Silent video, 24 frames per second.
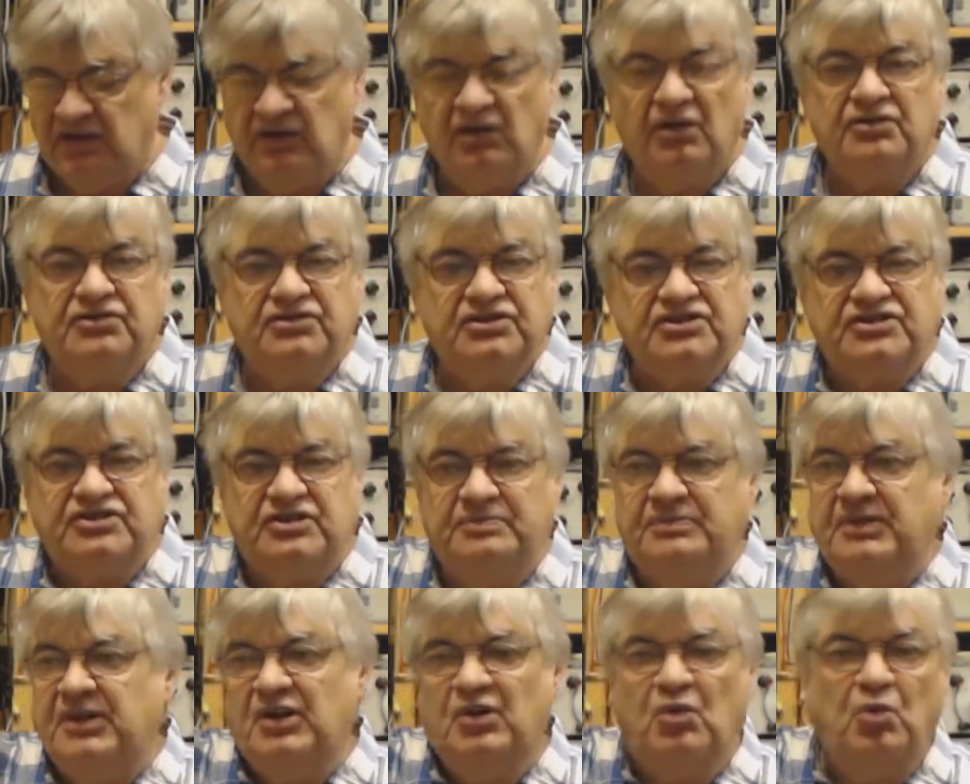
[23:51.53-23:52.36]
Not
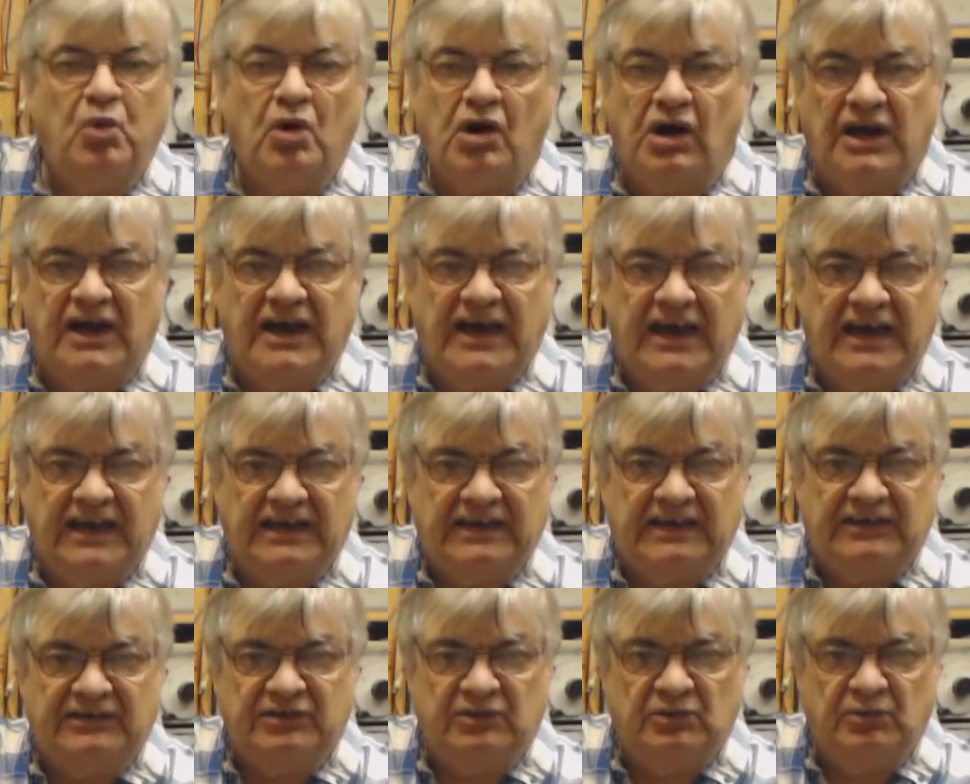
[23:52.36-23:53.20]
just a bit of wire
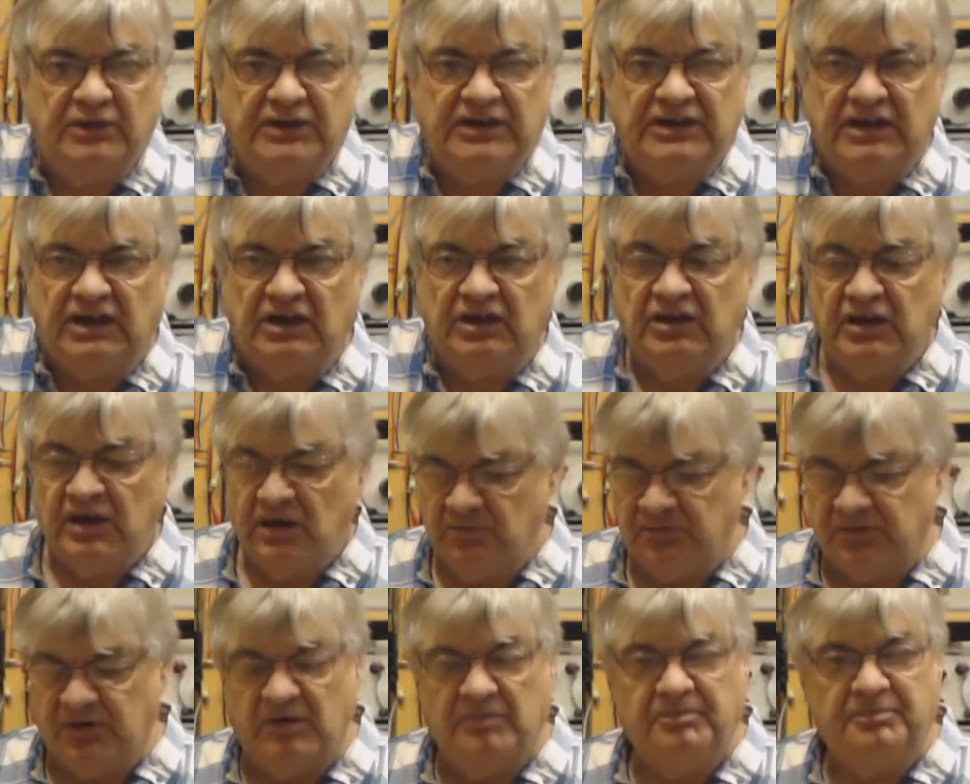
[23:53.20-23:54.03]
hanging out the window,
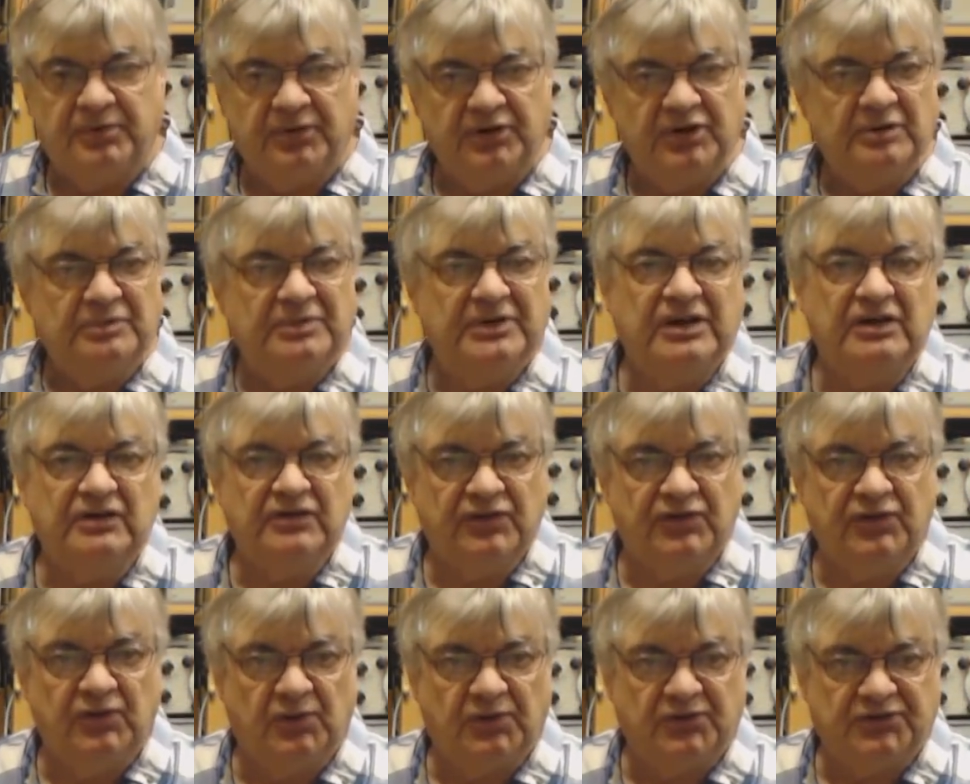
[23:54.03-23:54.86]
but put a bit
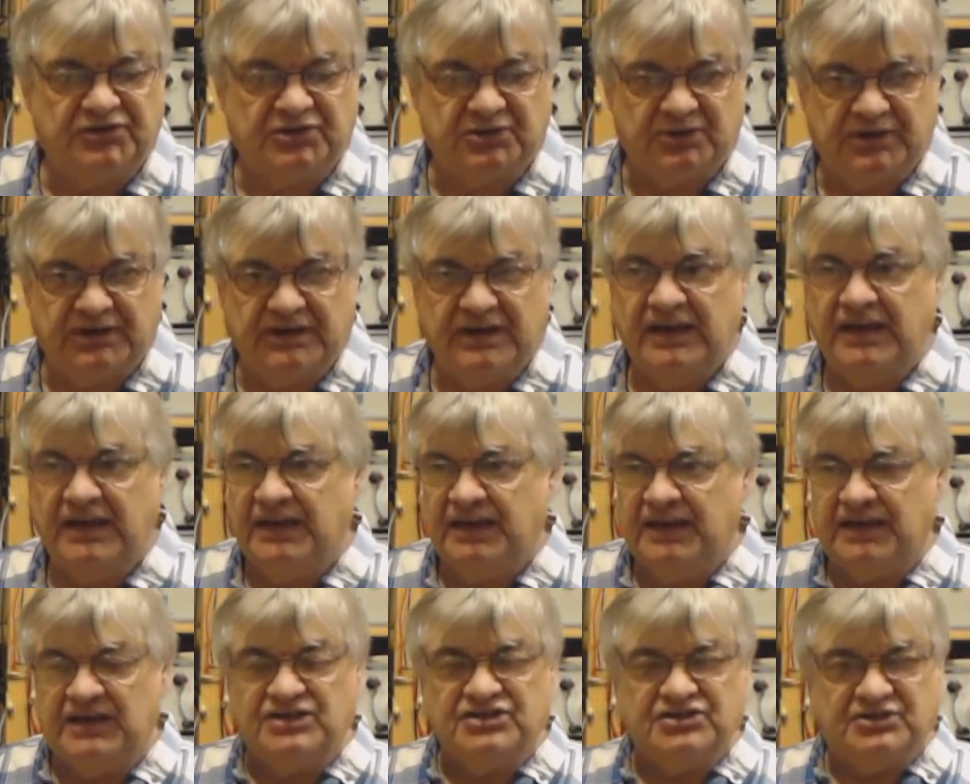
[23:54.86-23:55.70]
of thought
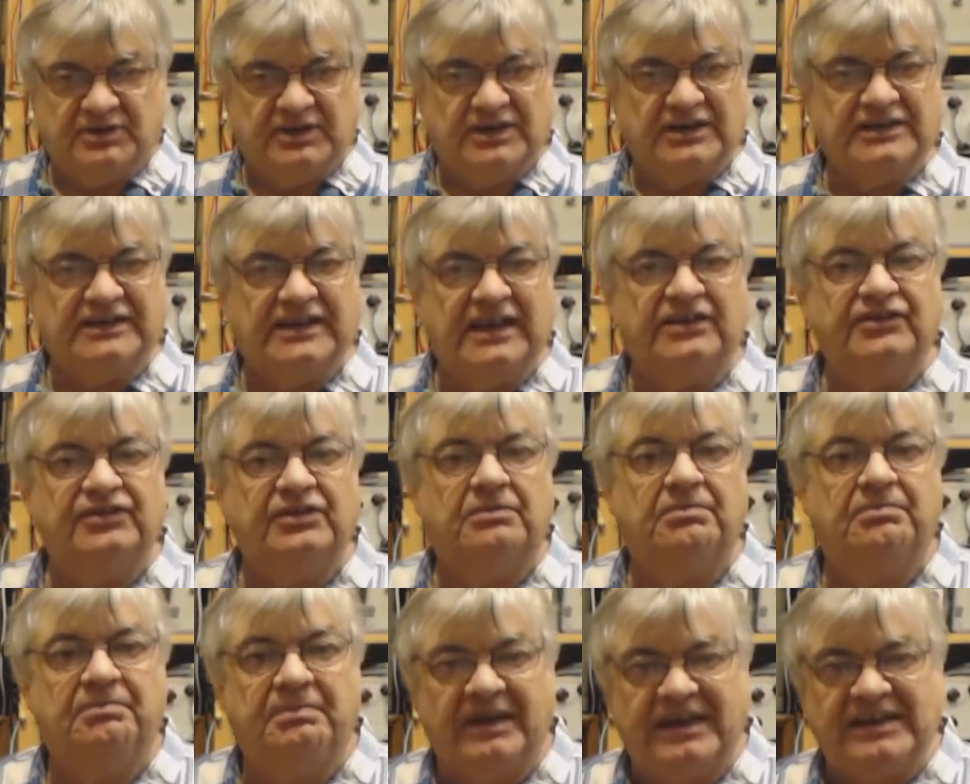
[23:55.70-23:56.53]
into it and get
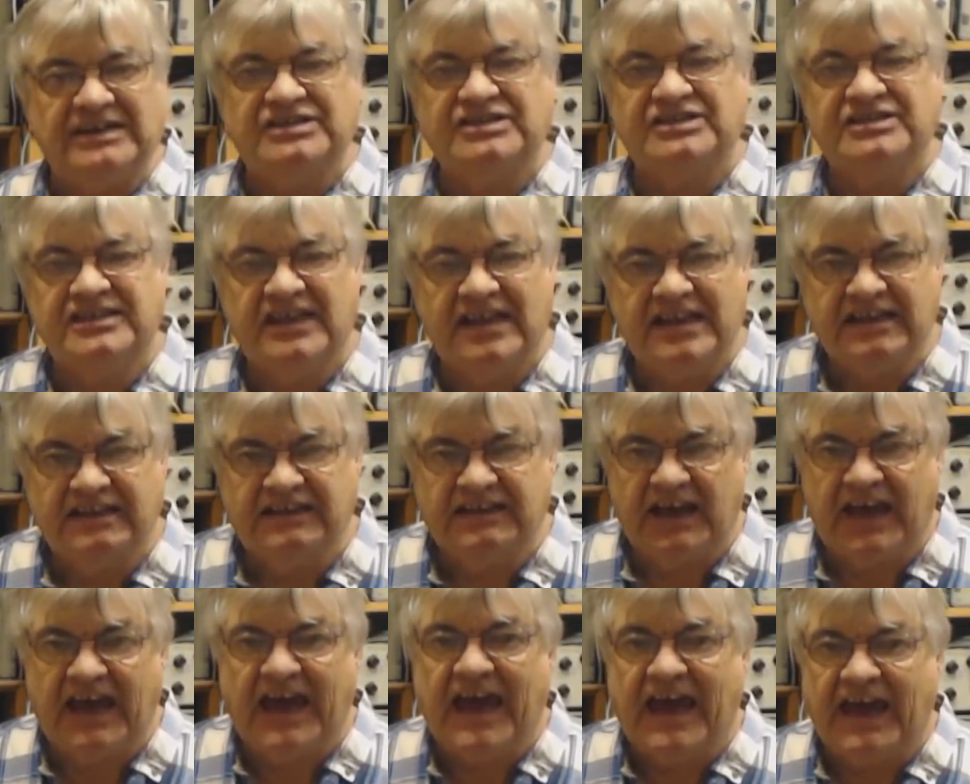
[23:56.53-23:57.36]
the best they
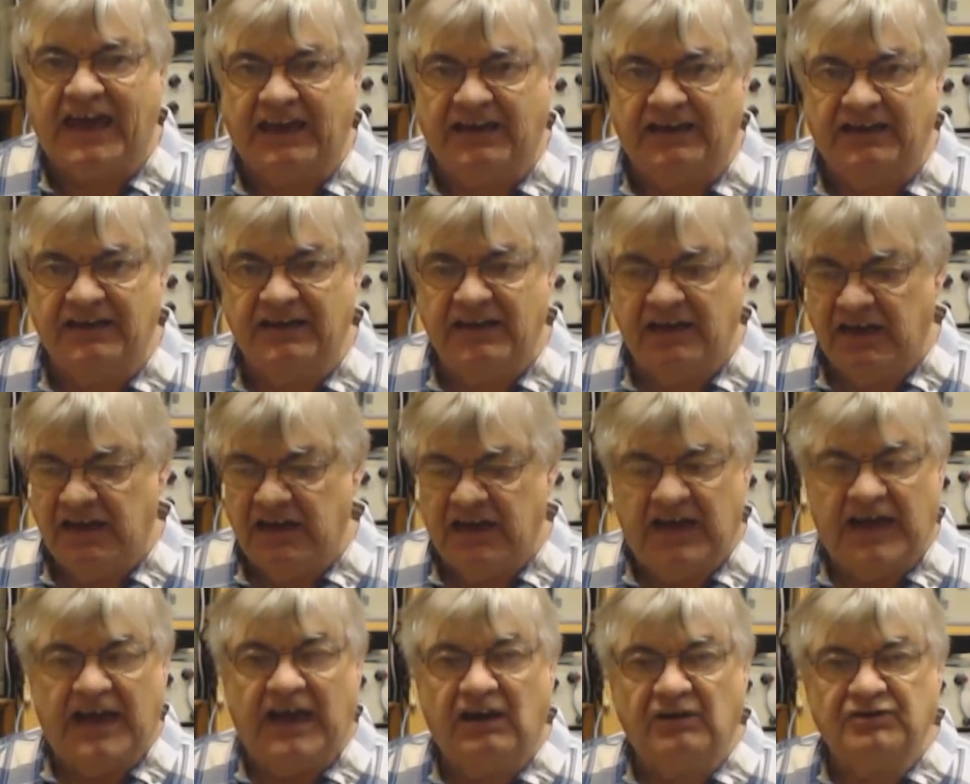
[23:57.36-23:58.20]
can
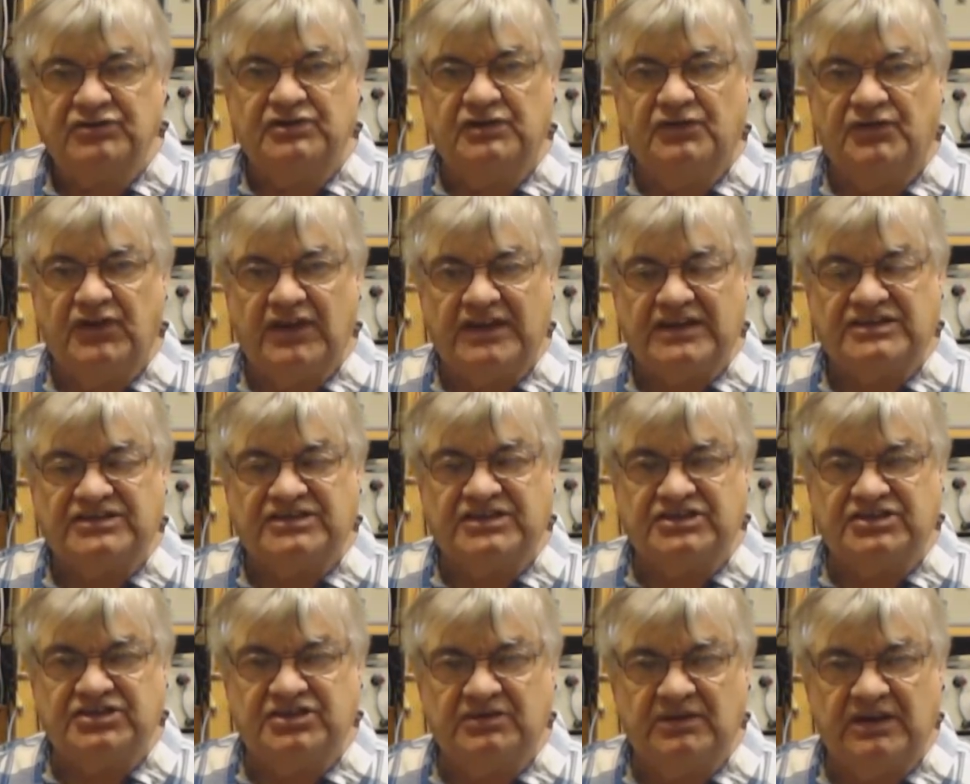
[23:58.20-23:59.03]
out of their
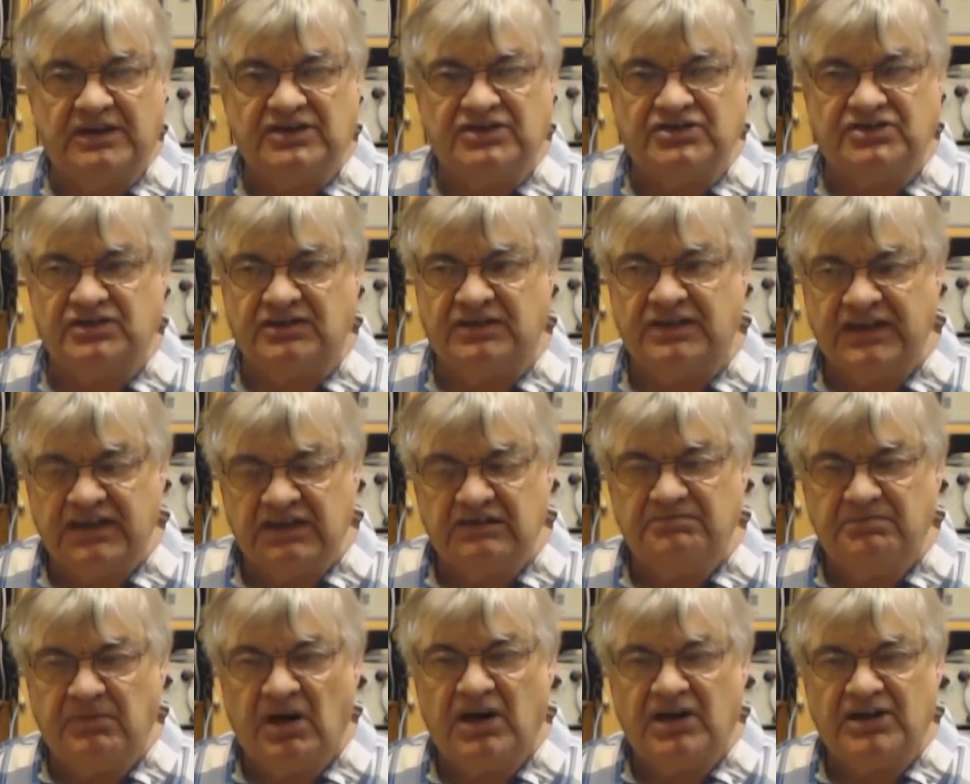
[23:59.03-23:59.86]
situation.
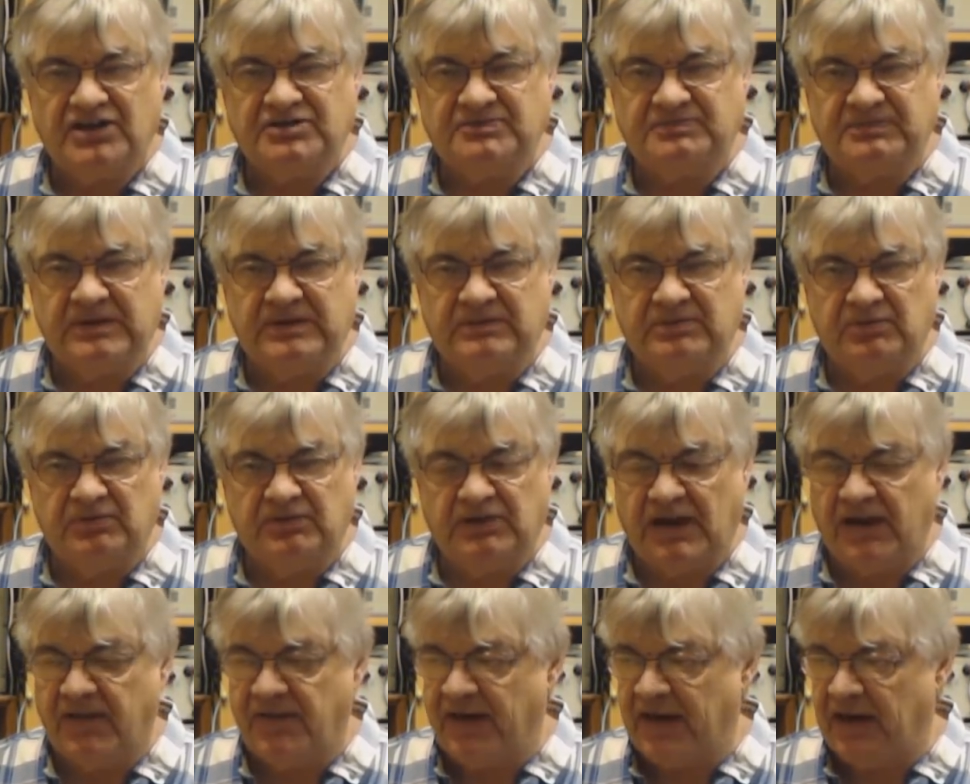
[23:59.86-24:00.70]
He admires
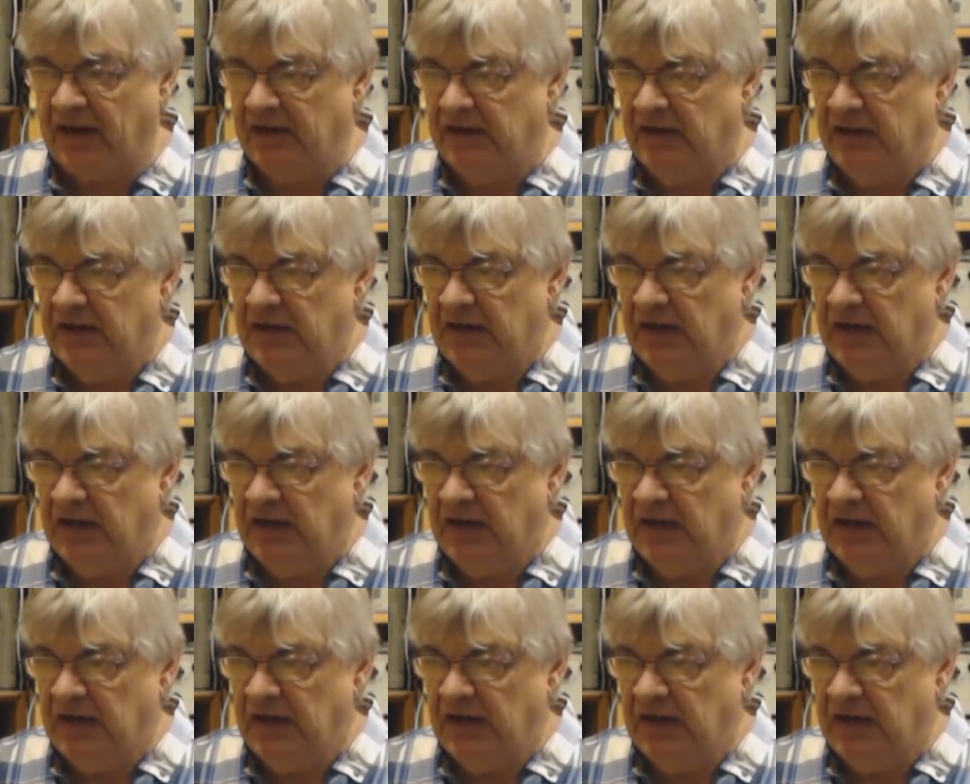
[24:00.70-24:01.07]
people like that.